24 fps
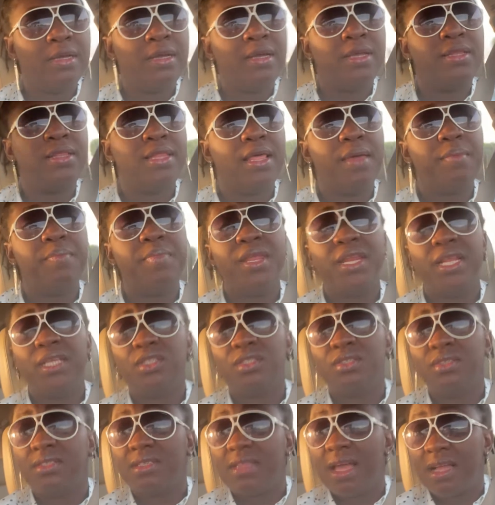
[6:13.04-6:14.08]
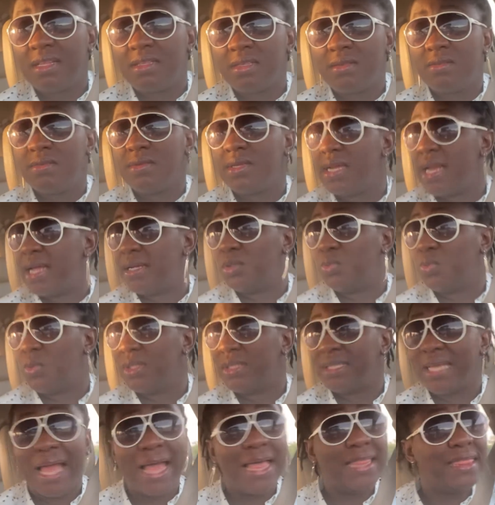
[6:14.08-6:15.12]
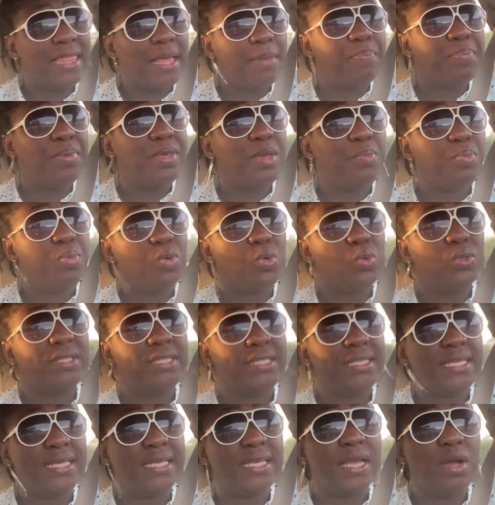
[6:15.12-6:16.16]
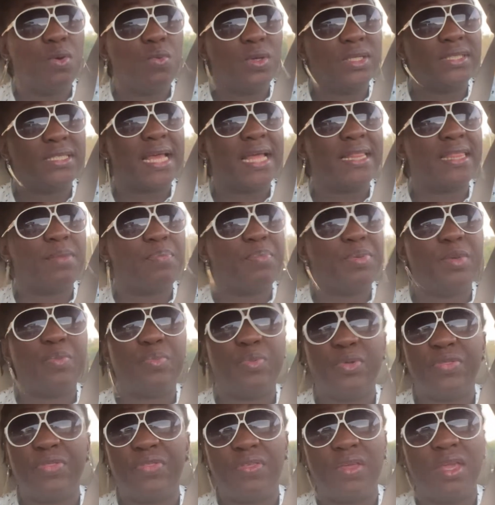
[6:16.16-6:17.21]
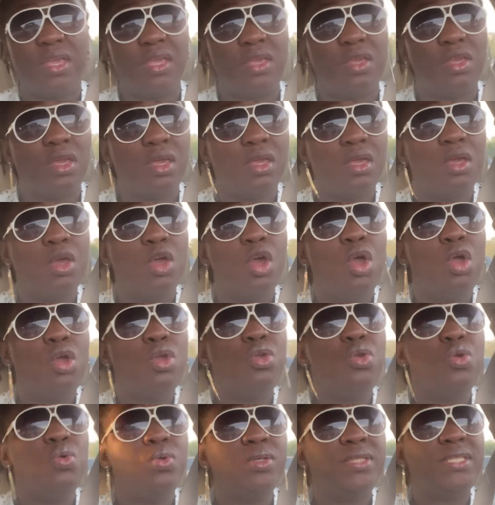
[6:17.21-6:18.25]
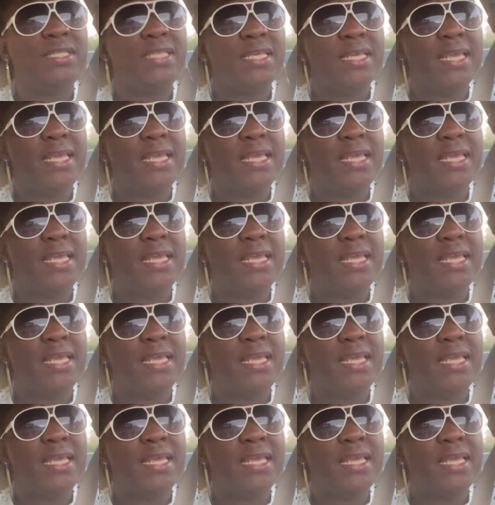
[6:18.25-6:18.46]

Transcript: the minute you start looking at what other people see and what other people think, you see